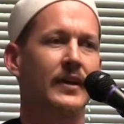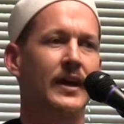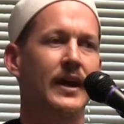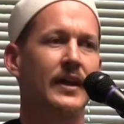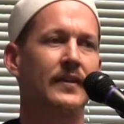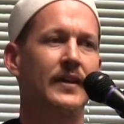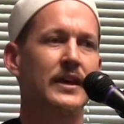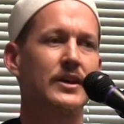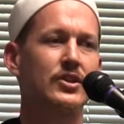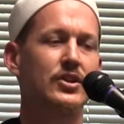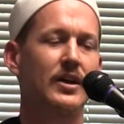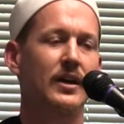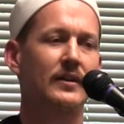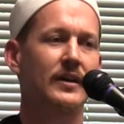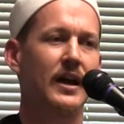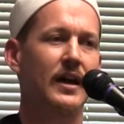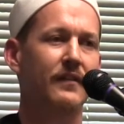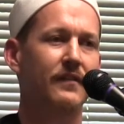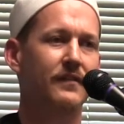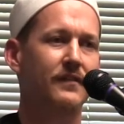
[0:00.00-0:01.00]
that they shall
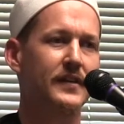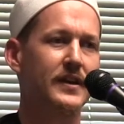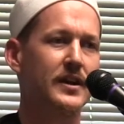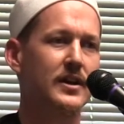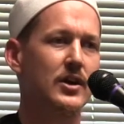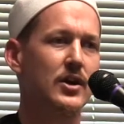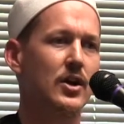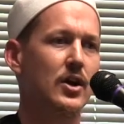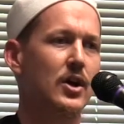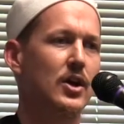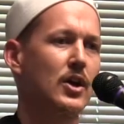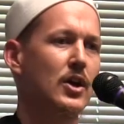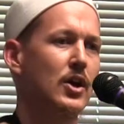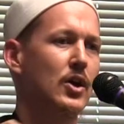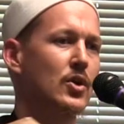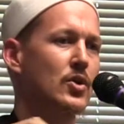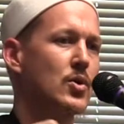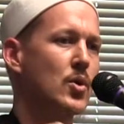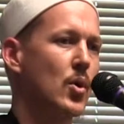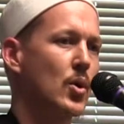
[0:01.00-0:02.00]
not fear,
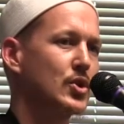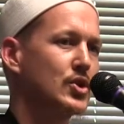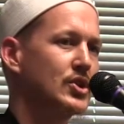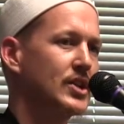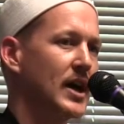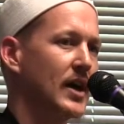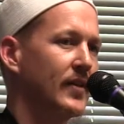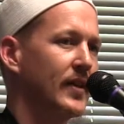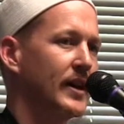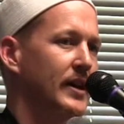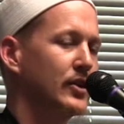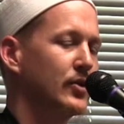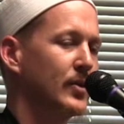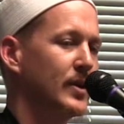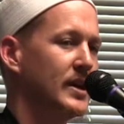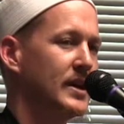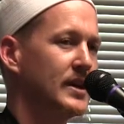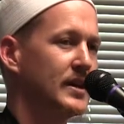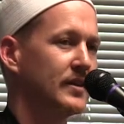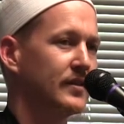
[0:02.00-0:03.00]
nor shall they
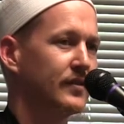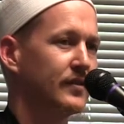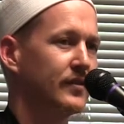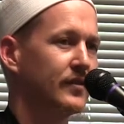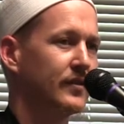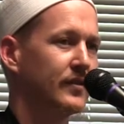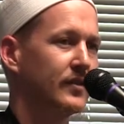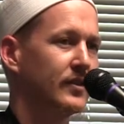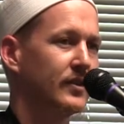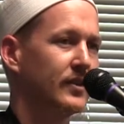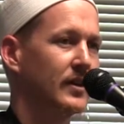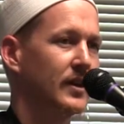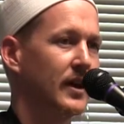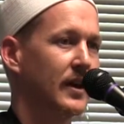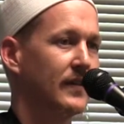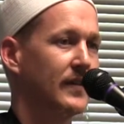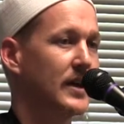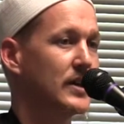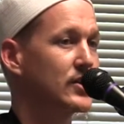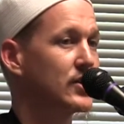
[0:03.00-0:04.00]
grieve.
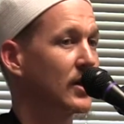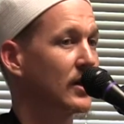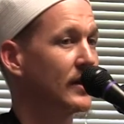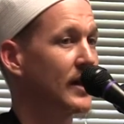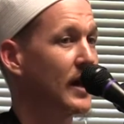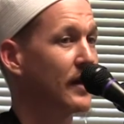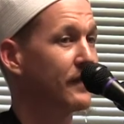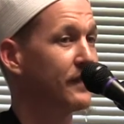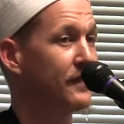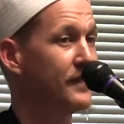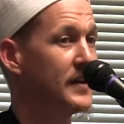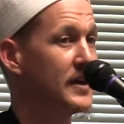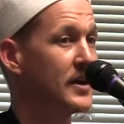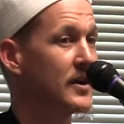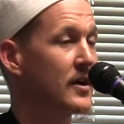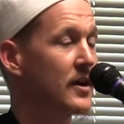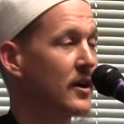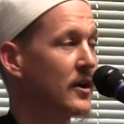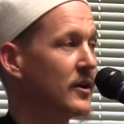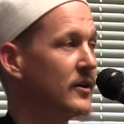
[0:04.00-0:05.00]
They shall not
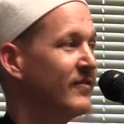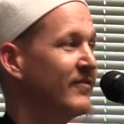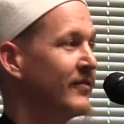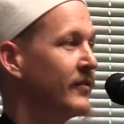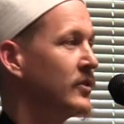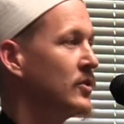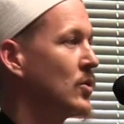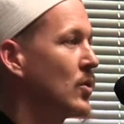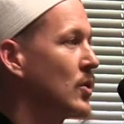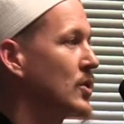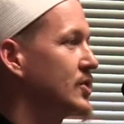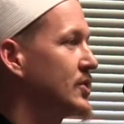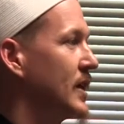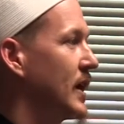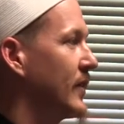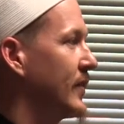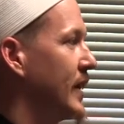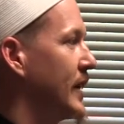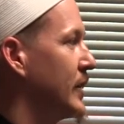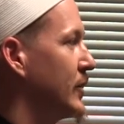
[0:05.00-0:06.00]
fear, nor
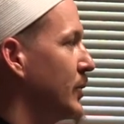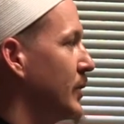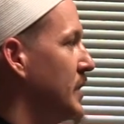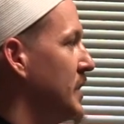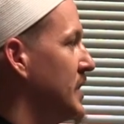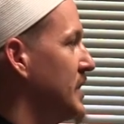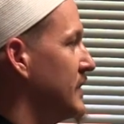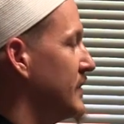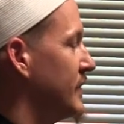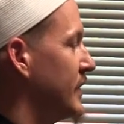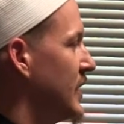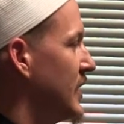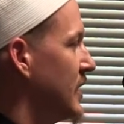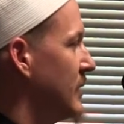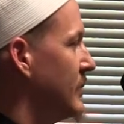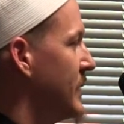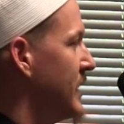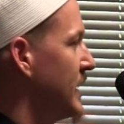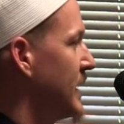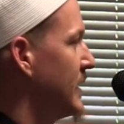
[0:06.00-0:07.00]
shall they grieve.
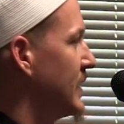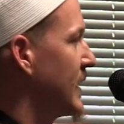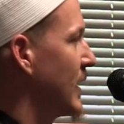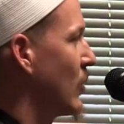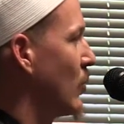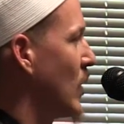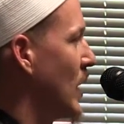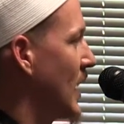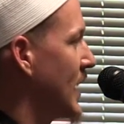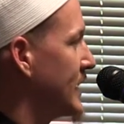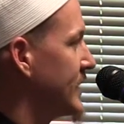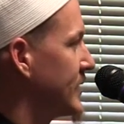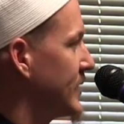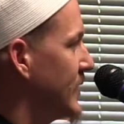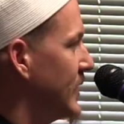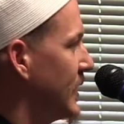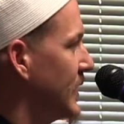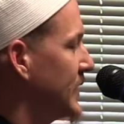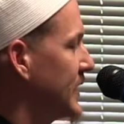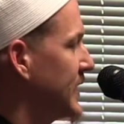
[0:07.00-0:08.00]
Meaning that what?
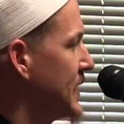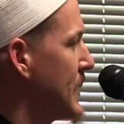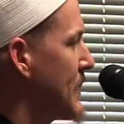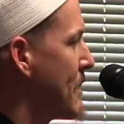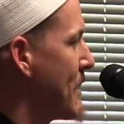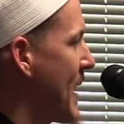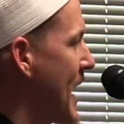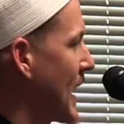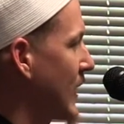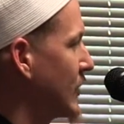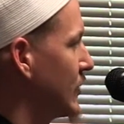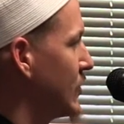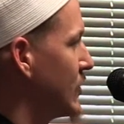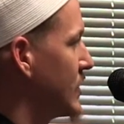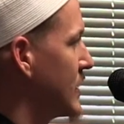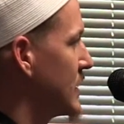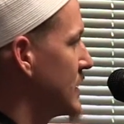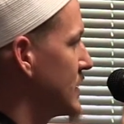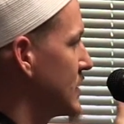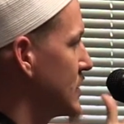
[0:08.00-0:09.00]
Getting back to
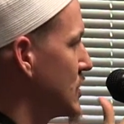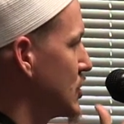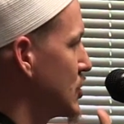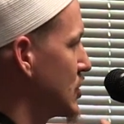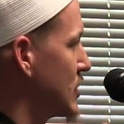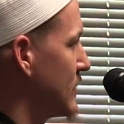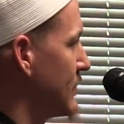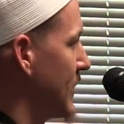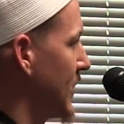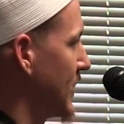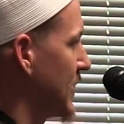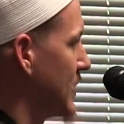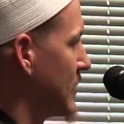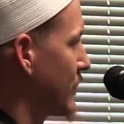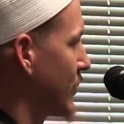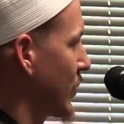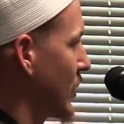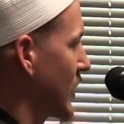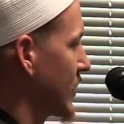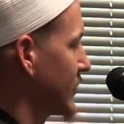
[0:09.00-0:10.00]
the
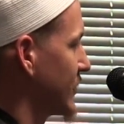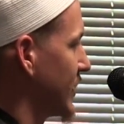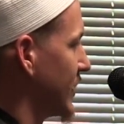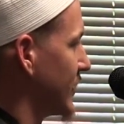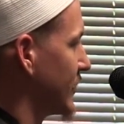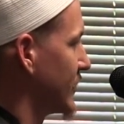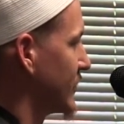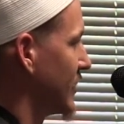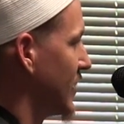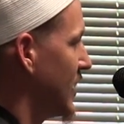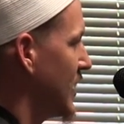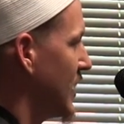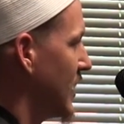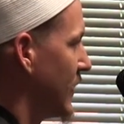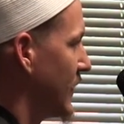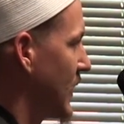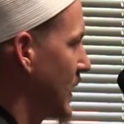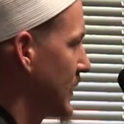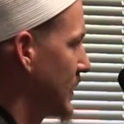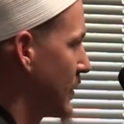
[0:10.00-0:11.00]
decision-making process.
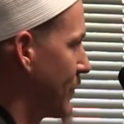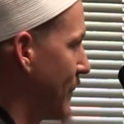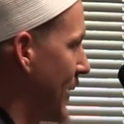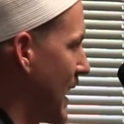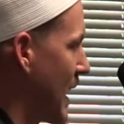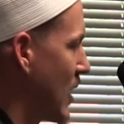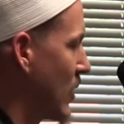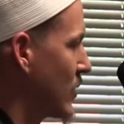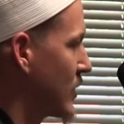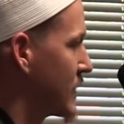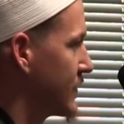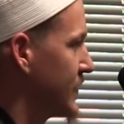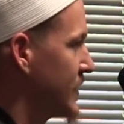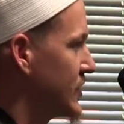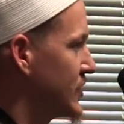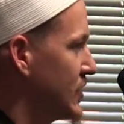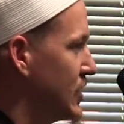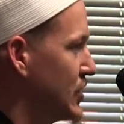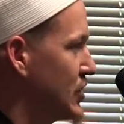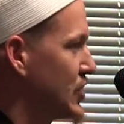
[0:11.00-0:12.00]
That the power of
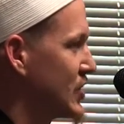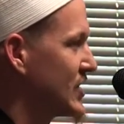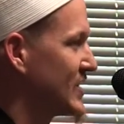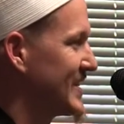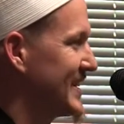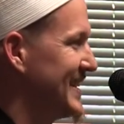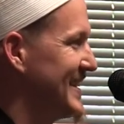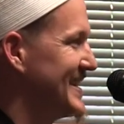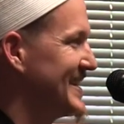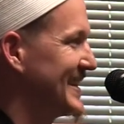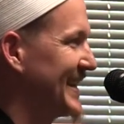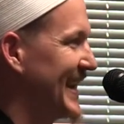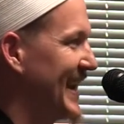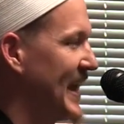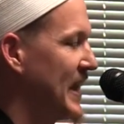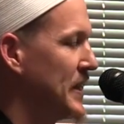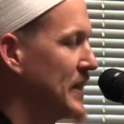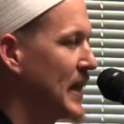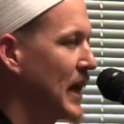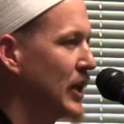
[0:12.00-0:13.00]
decisions is
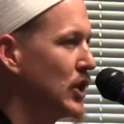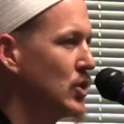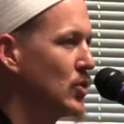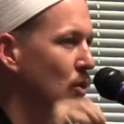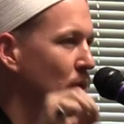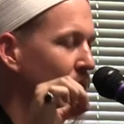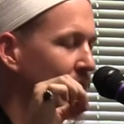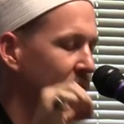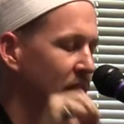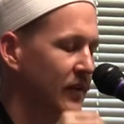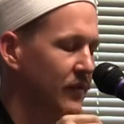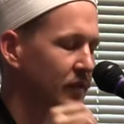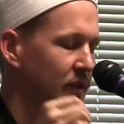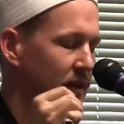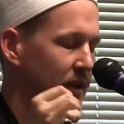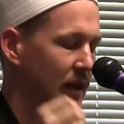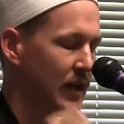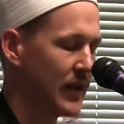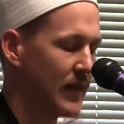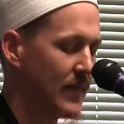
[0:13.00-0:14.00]
in that you are
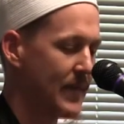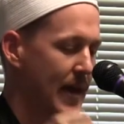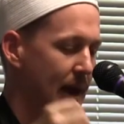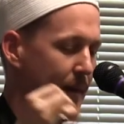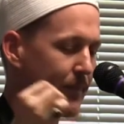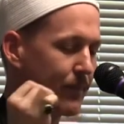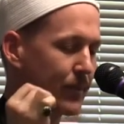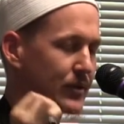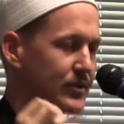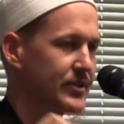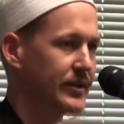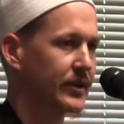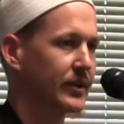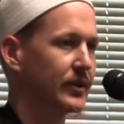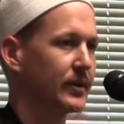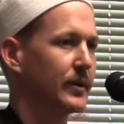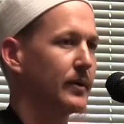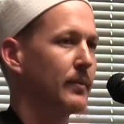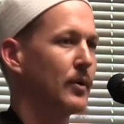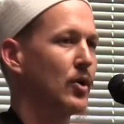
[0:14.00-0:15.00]
living in that
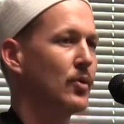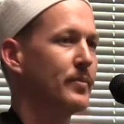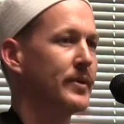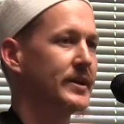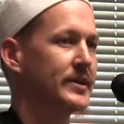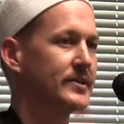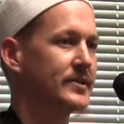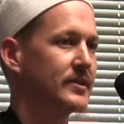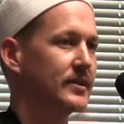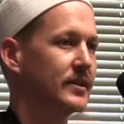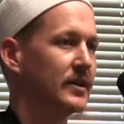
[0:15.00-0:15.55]
particular moment.